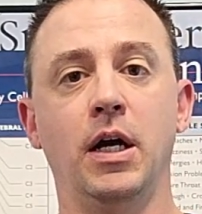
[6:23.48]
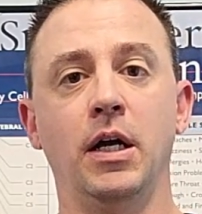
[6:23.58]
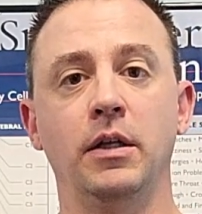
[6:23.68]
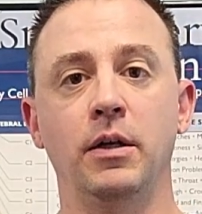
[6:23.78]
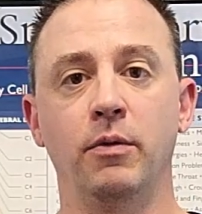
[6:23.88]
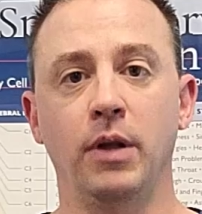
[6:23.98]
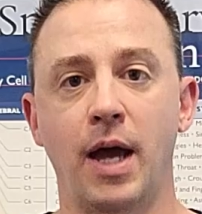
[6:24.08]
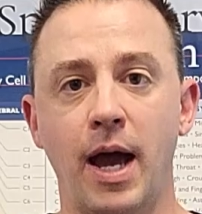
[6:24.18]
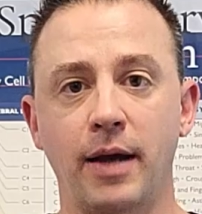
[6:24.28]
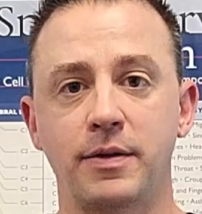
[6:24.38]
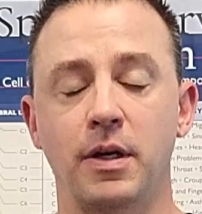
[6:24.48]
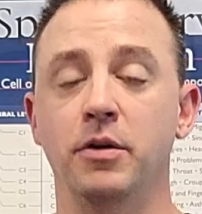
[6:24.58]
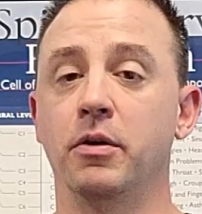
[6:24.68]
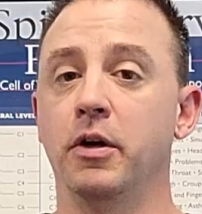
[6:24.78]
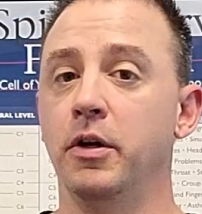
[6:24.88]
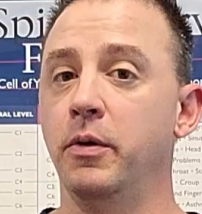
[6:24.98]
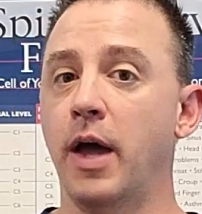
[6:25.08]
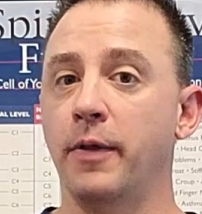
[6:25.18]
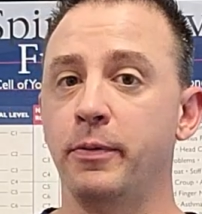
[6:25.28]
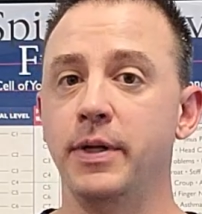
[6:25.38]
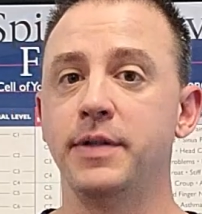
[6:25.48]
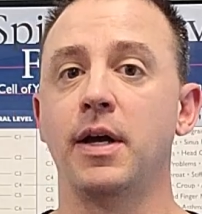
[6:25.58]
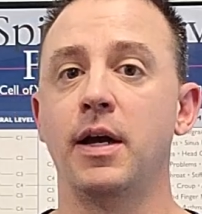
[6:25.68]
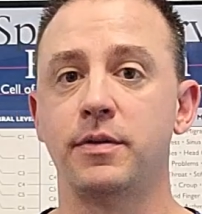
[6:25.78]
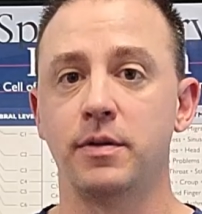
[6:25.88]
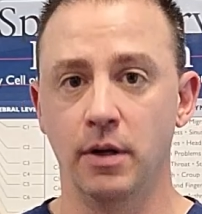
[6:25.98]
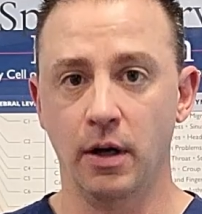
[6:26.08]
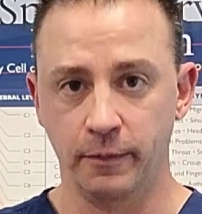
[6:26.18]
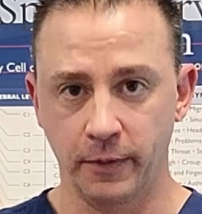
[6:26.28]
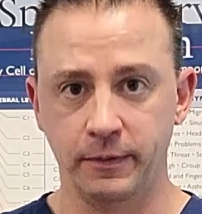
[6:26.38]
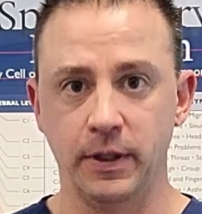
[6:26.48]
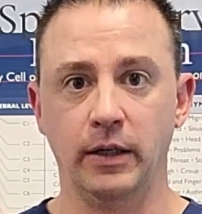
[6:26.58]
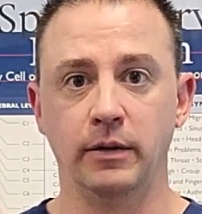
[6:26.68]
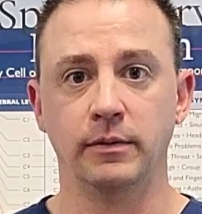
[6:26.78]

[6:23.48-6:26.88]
and then relax. And you're going to do that 3 sets of 15.